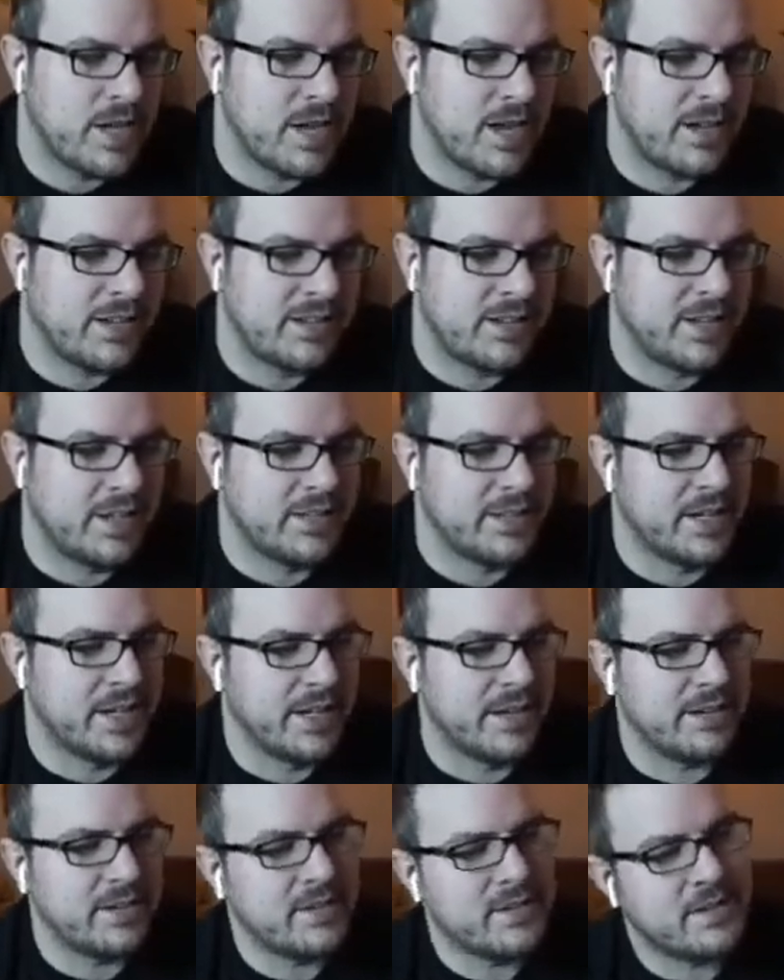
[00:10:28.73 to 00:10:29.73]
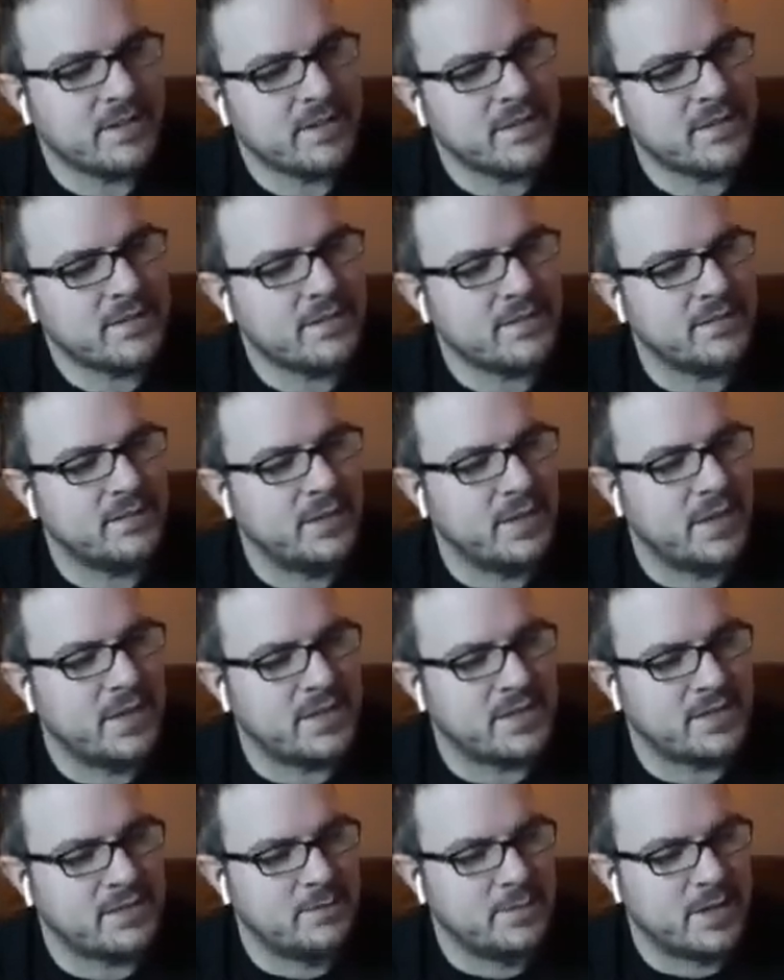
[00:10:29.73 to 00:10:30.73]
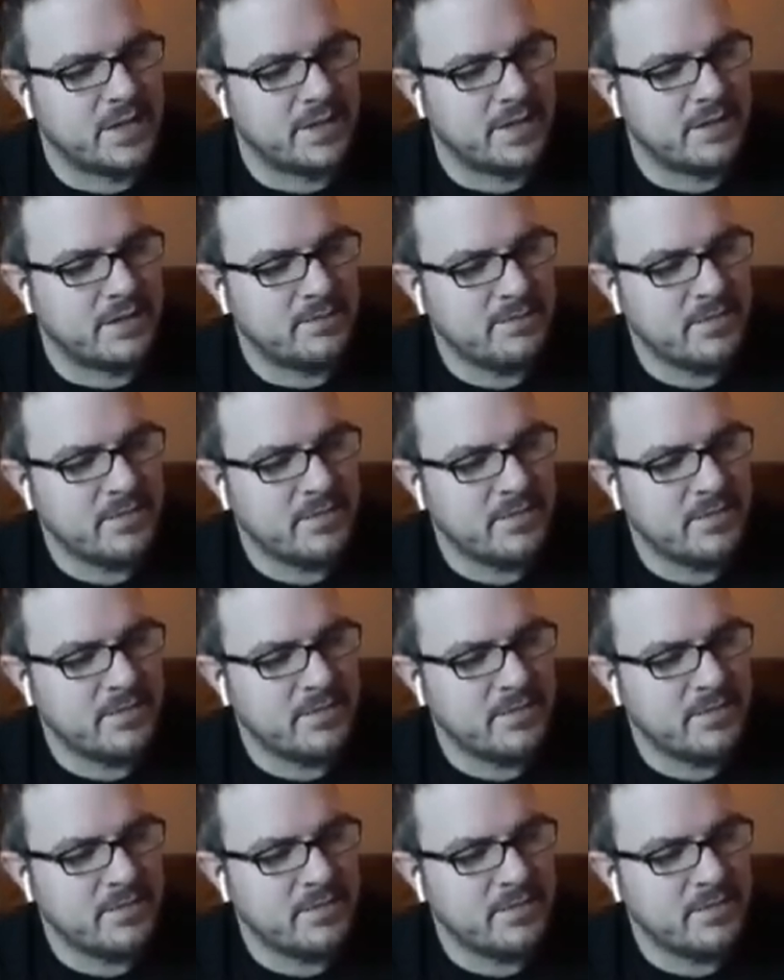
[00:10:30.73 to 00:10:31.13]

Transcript: edit on that. Awesome edit.